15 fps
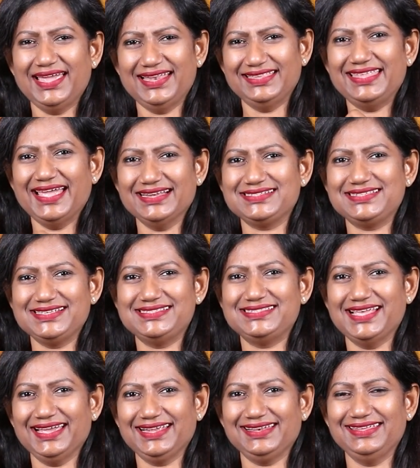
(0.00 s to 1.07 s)
And that's
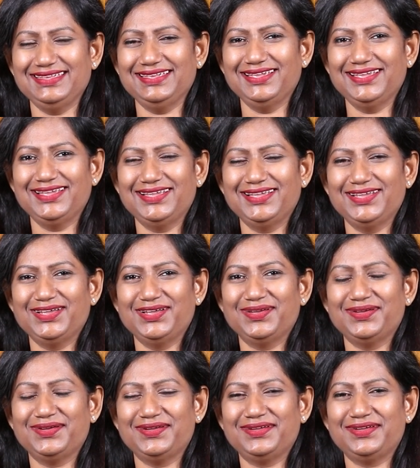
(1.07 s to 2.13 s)
exactly,
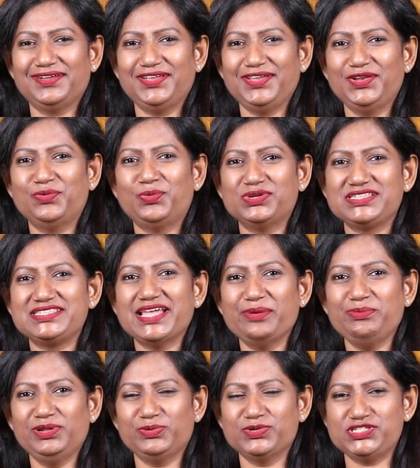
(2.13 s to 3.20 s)
you know, what
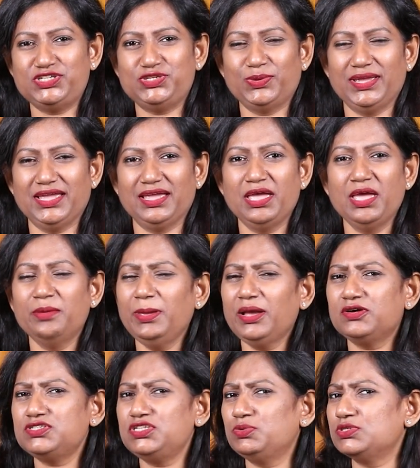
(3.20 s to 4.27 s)
Samuel was doing,
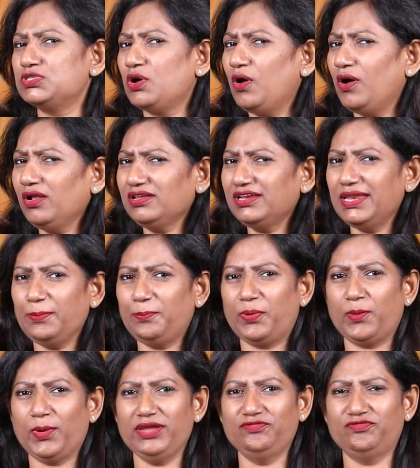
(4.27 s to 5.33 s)
because he was already
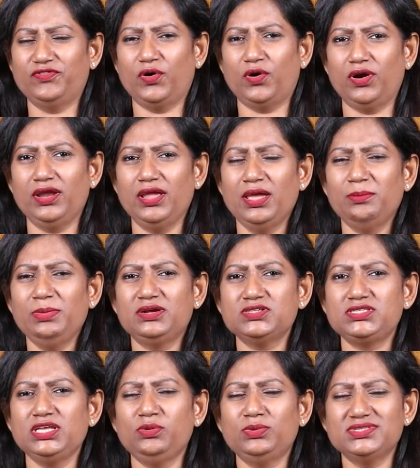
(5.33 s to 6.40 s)
prayed for,
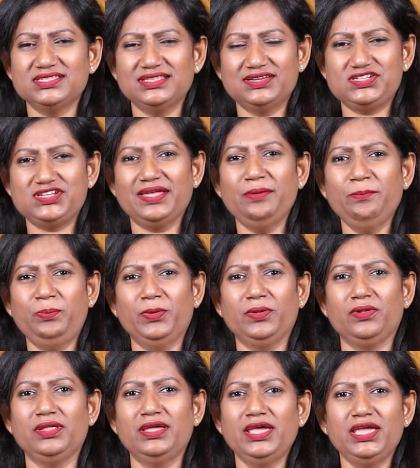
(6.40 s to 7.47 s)
because he was in the
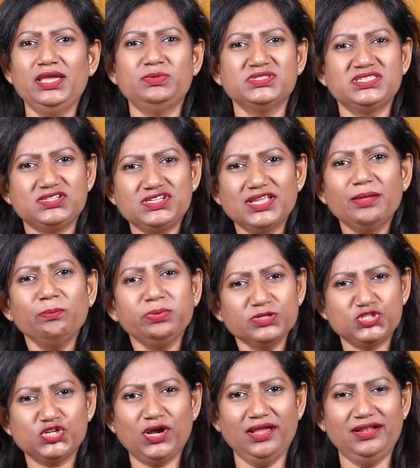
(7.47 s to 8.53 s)
temple. He was a temple
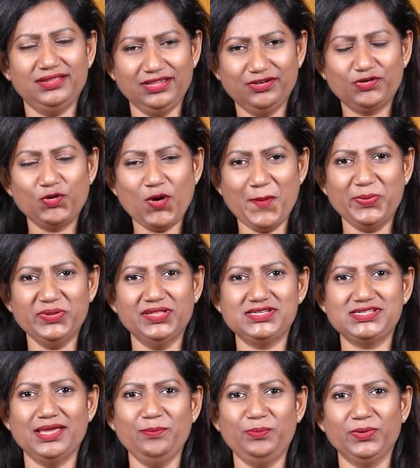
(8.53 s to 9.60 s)
child. He grew up in the
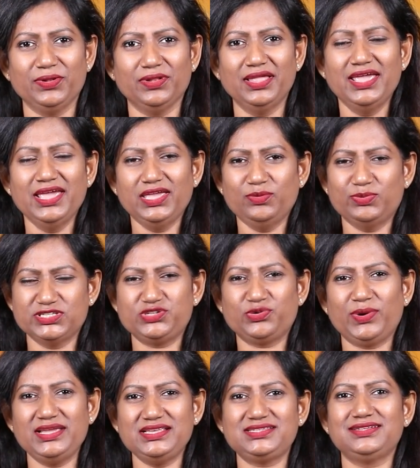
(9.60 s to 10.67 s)
temple. He was
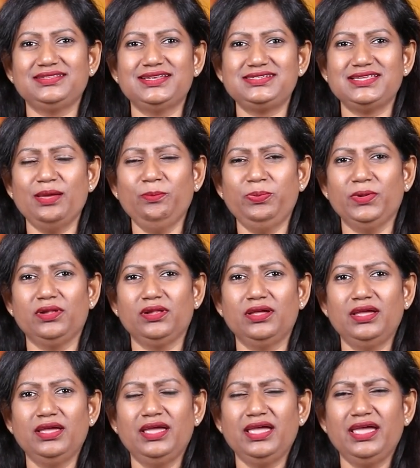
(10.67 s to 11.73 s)
raised in the temple.
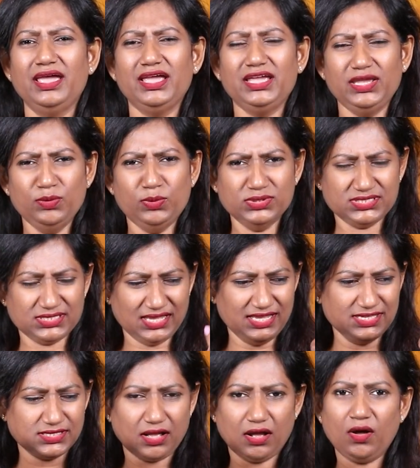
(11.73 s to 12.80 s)
He was,
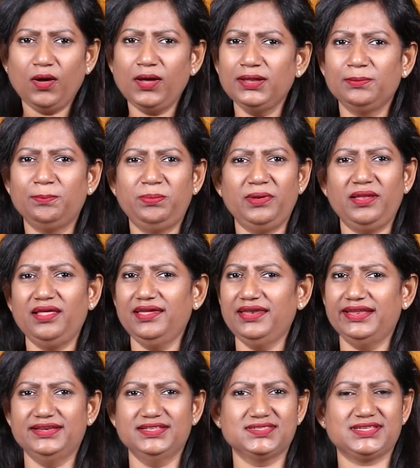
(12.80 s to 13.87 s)
his whole
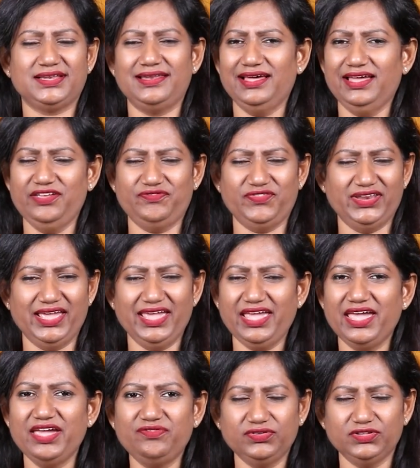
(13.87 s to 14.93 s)
blood and his life and
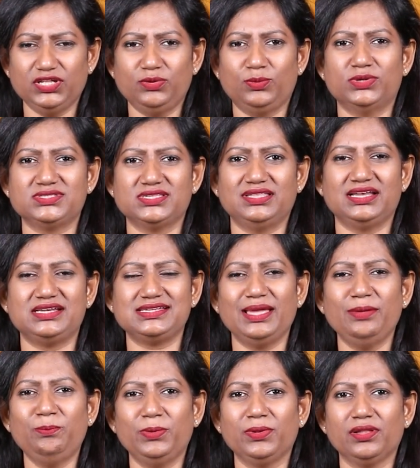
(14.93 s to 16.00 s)
everything was in the
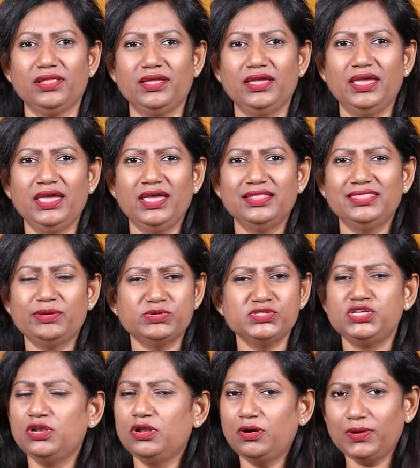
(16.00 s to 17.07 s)
temple. There
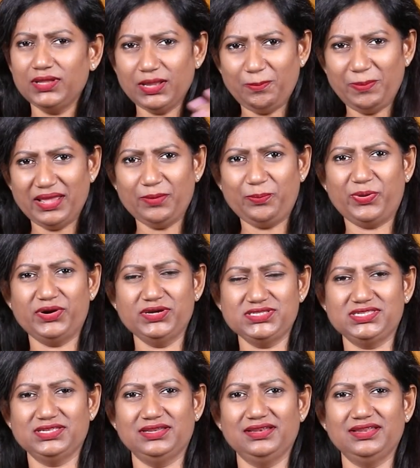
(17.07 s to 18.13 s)
was no other better
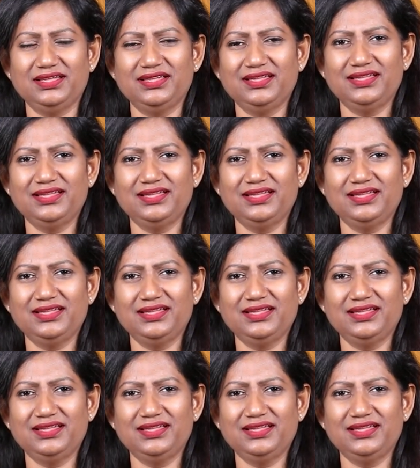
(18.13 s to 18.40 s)
person.